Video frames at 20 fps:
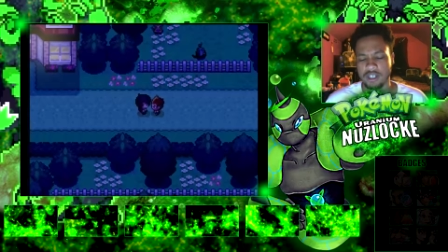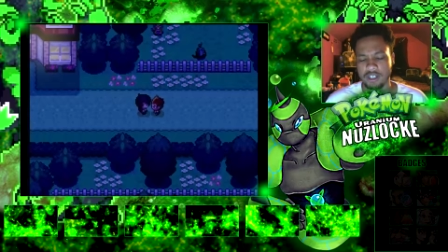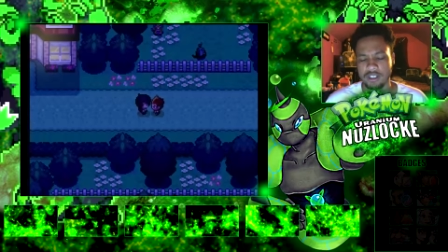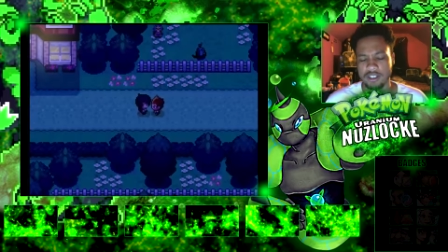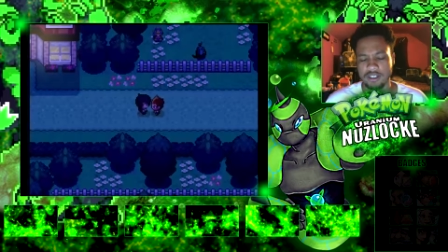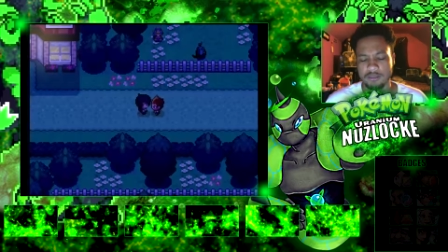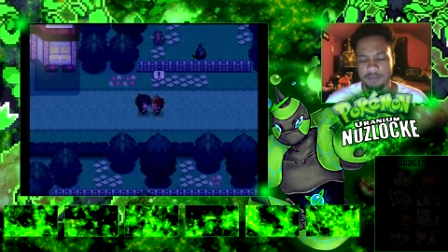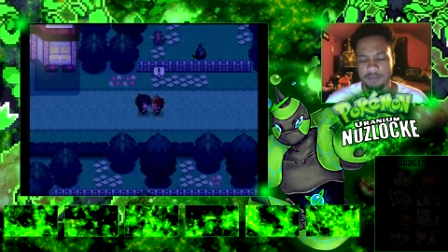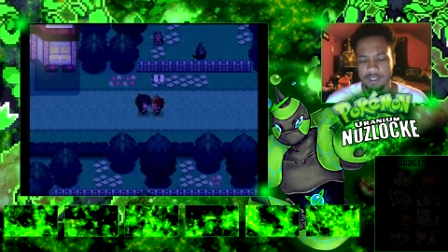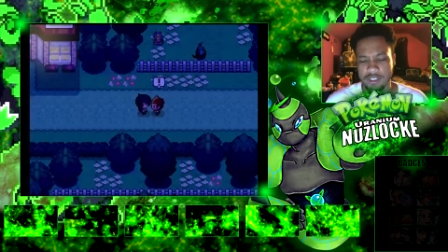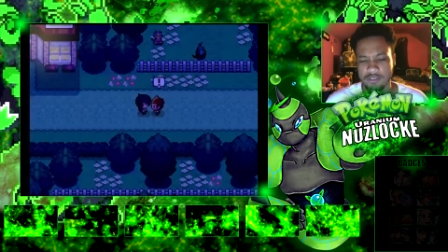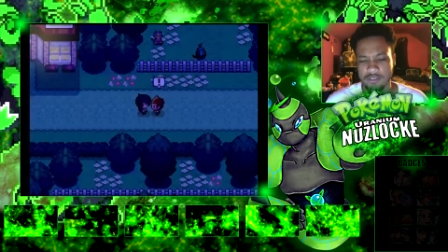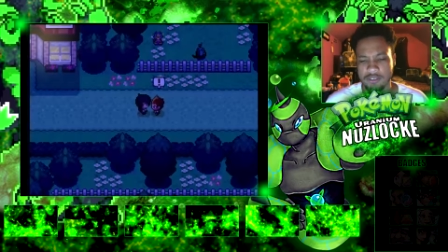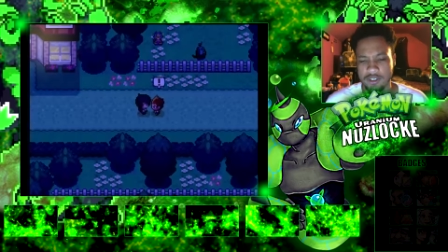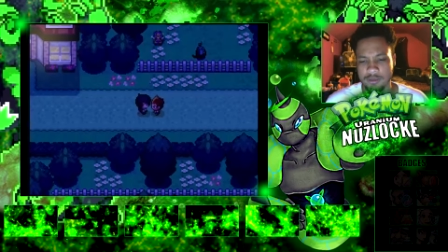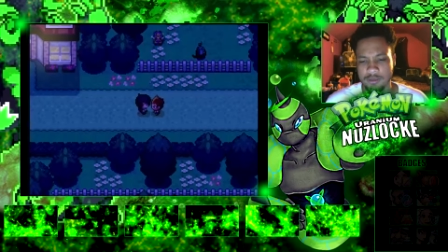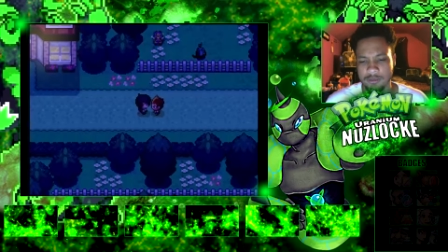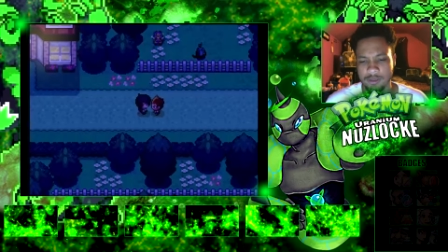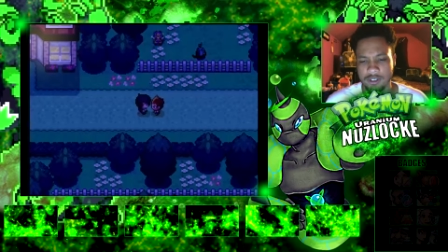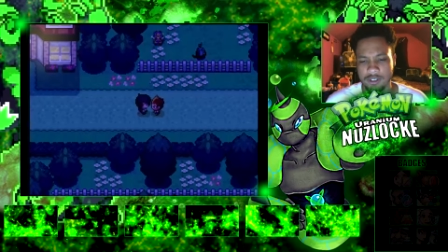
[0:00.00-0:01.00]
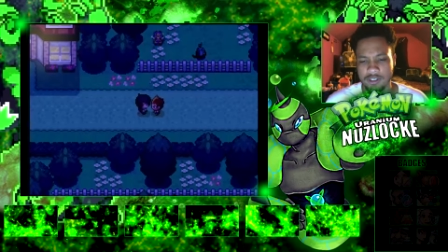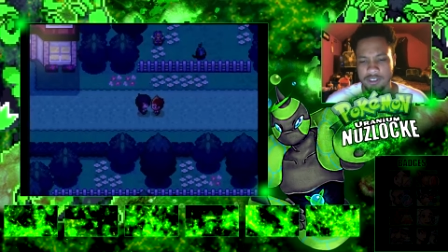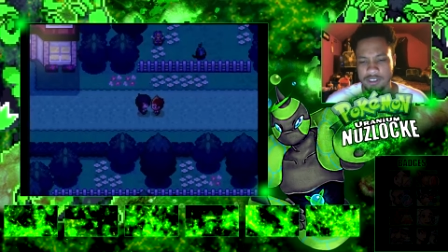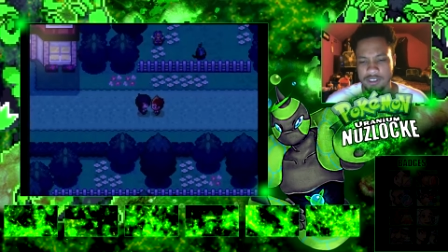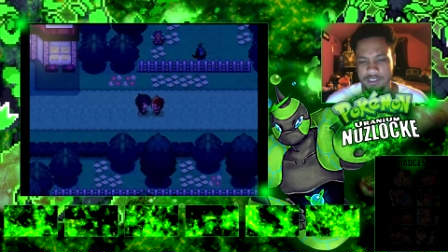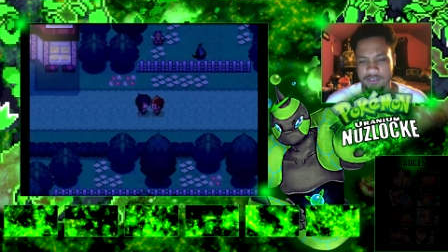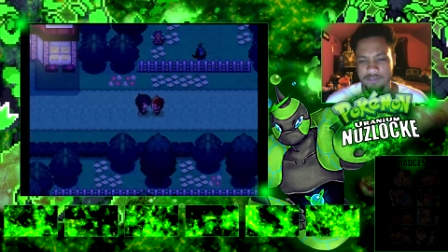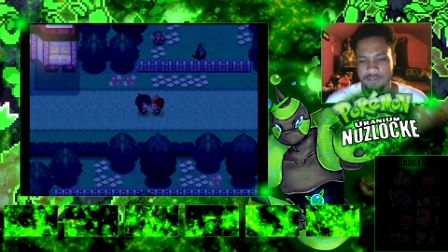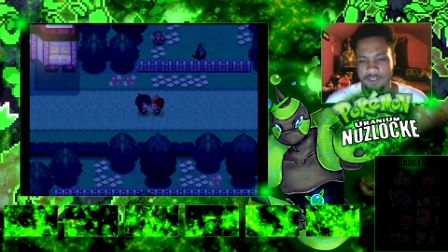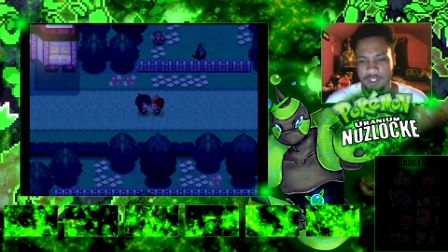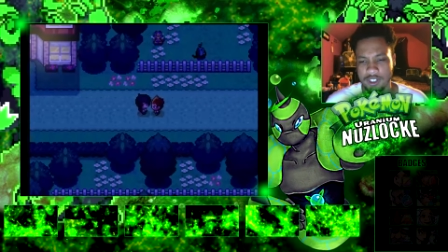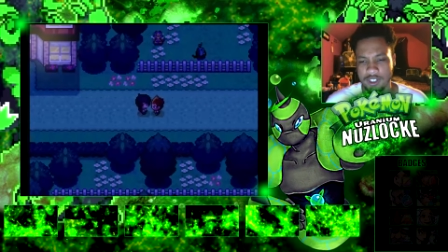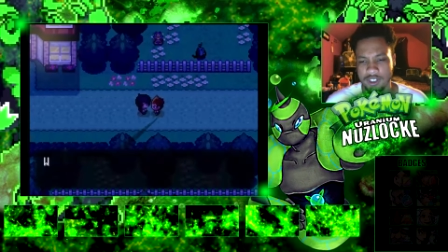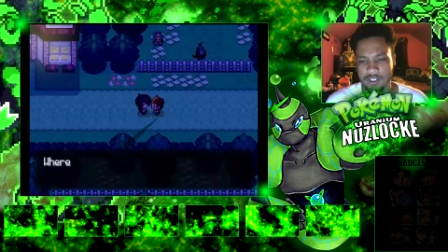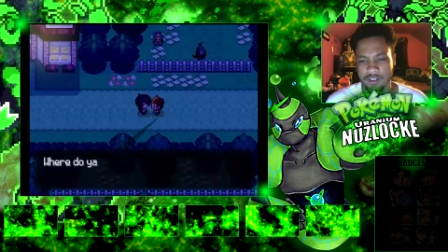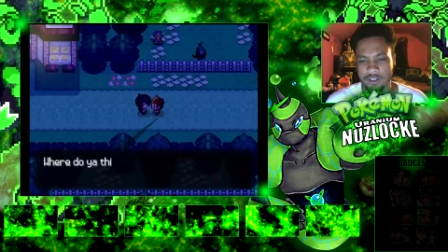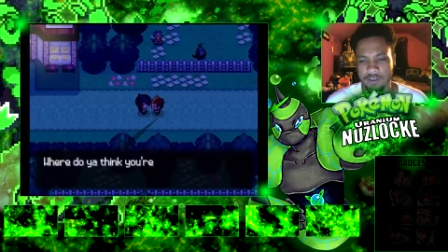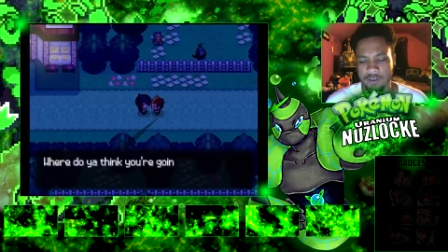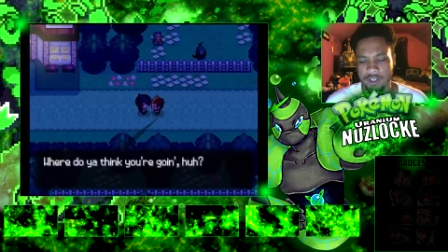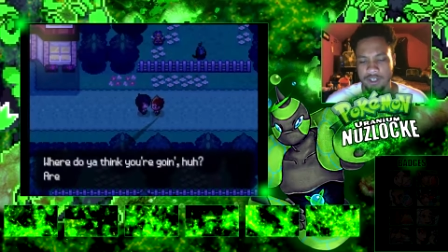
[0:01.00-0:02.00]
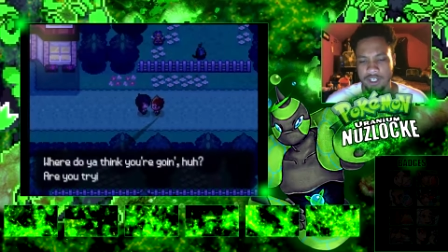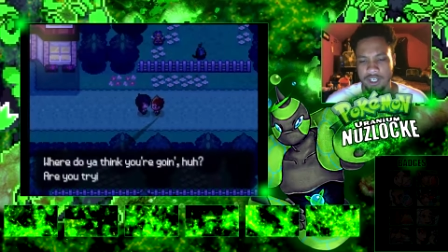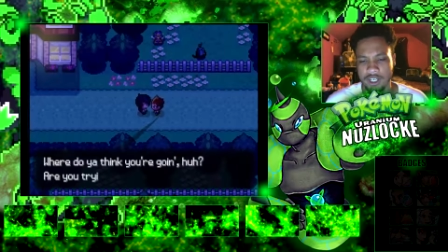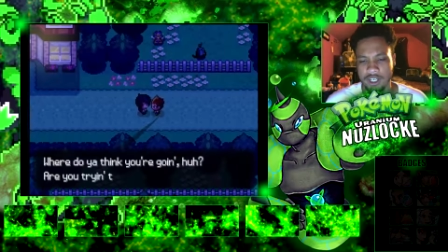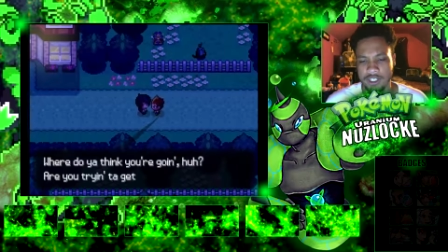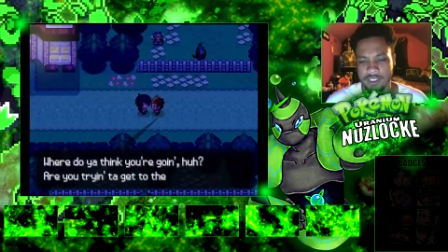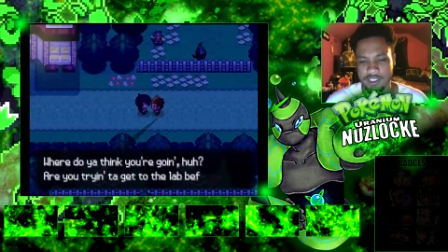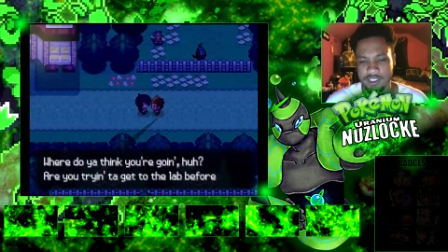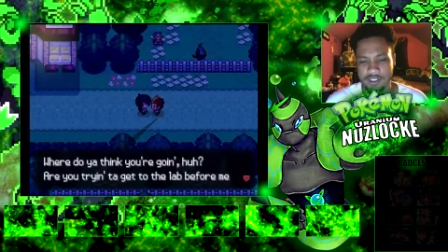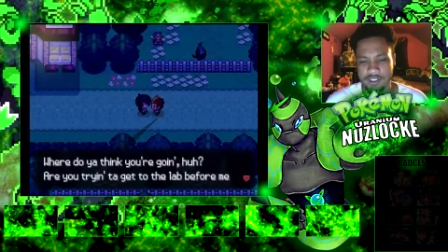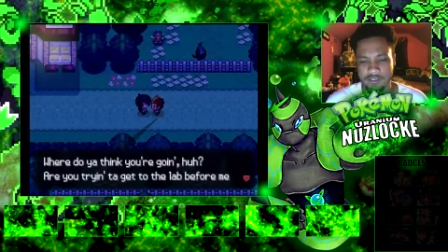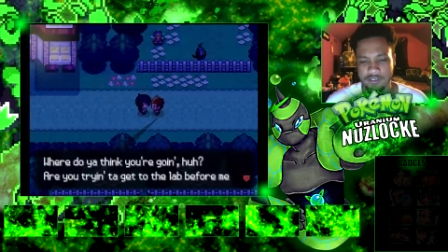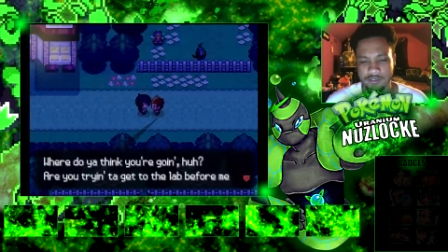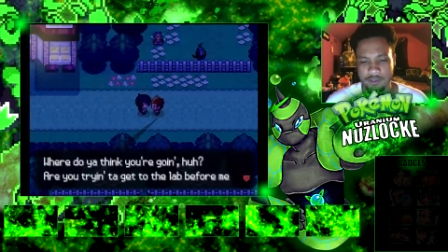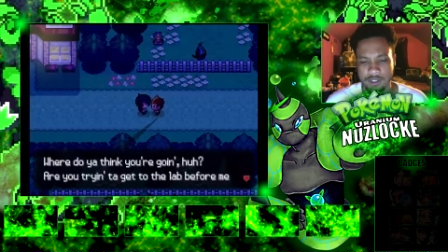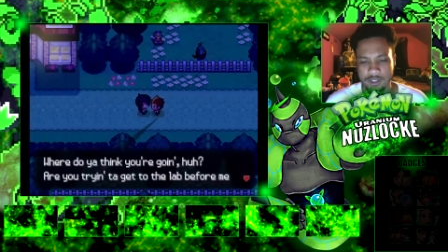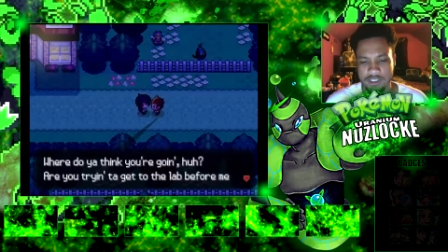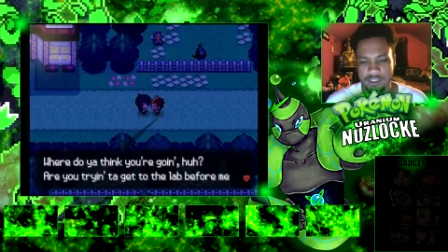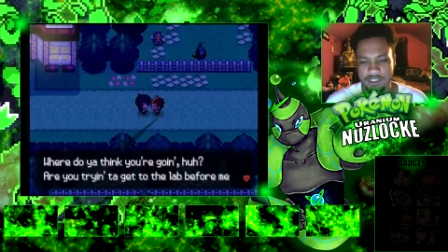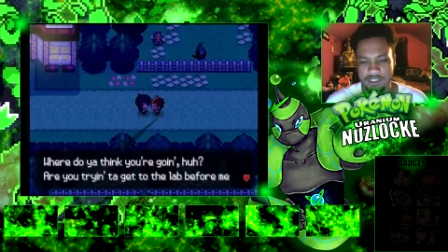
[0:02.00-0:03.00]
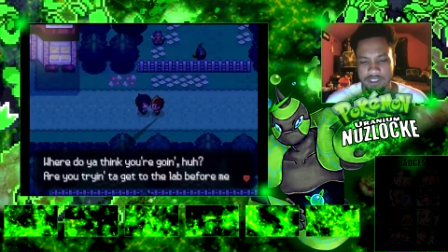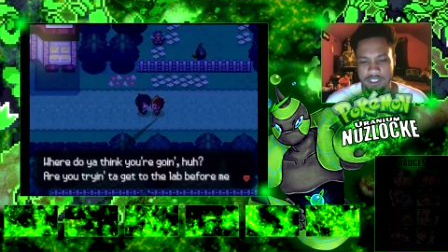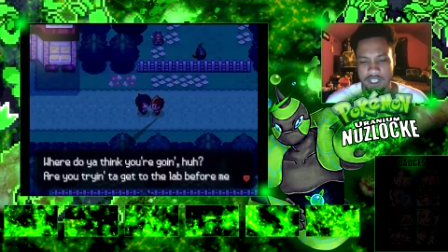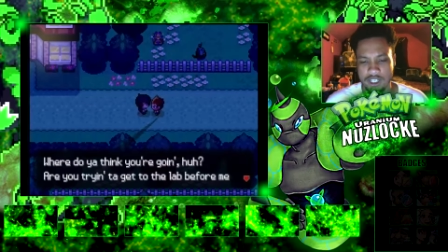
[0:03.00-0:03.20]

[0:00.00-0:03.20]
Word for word: let me give him one of these fucking annoying ass kid voices.